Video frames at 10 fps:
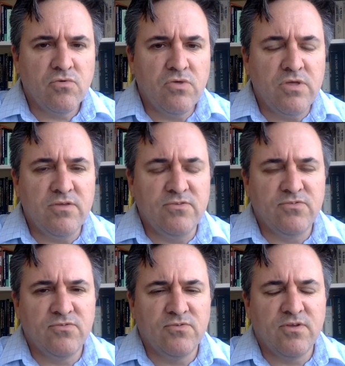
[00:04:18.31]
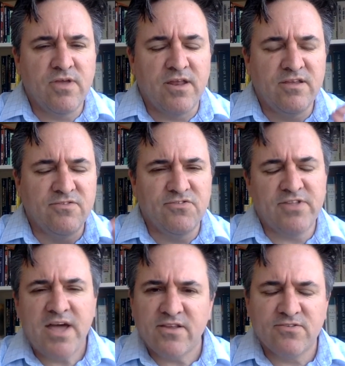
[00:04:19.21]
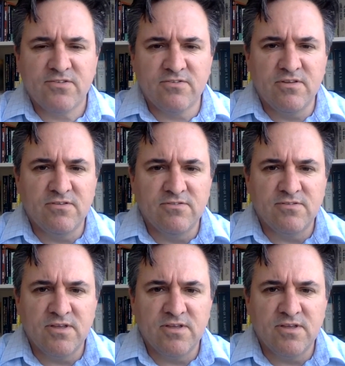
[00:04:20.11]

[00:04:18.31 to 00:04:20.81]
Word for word: is and his status is